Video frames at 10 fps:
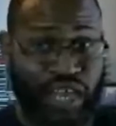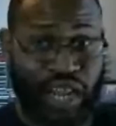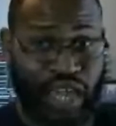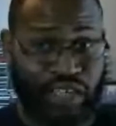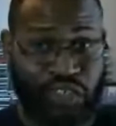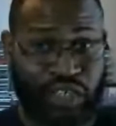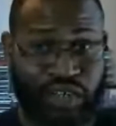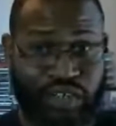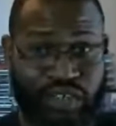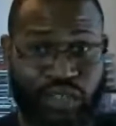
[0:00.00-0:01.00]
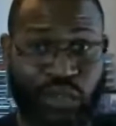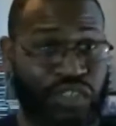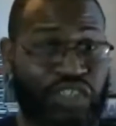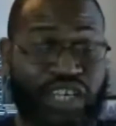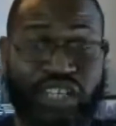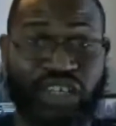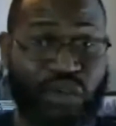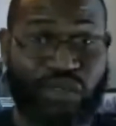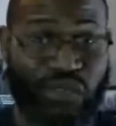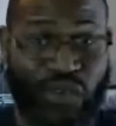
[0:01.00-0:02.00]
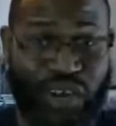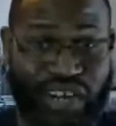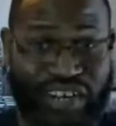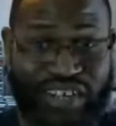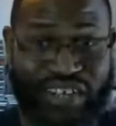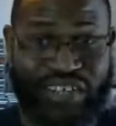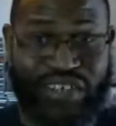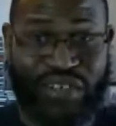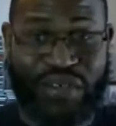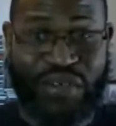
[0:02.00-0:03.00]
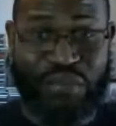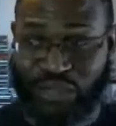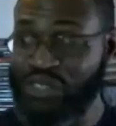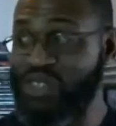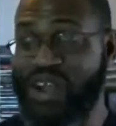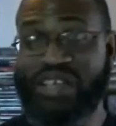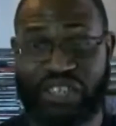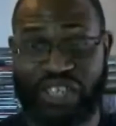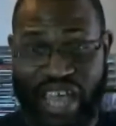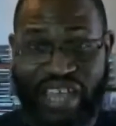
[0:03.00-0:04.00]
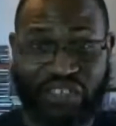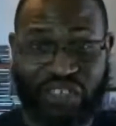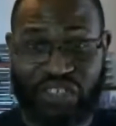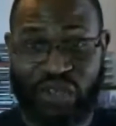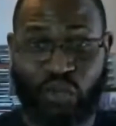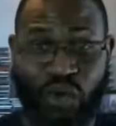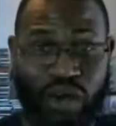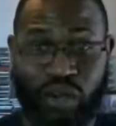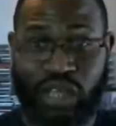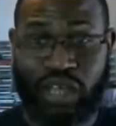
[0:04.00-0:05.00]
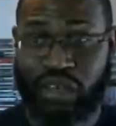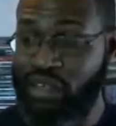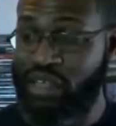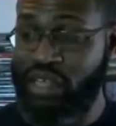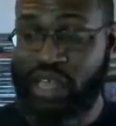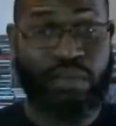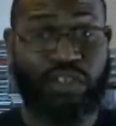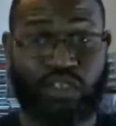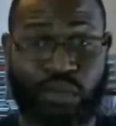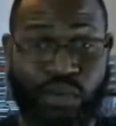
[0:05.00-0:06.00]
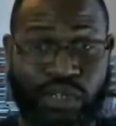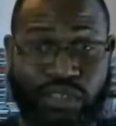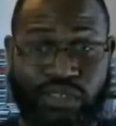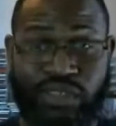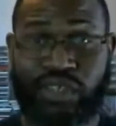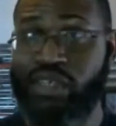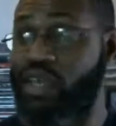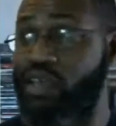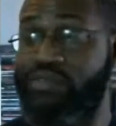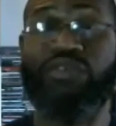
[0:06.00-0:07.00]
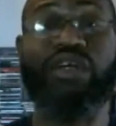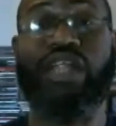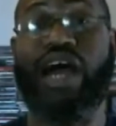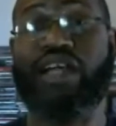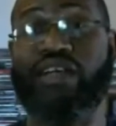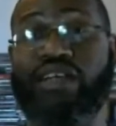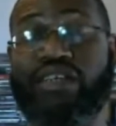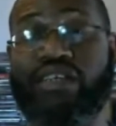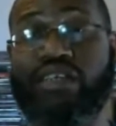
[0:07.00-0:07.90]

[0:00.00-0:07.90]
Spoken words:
last year. You didn't see it the year before. But you're starting to see ASICS on the wall at Hibbett Sports, at Foot Locker,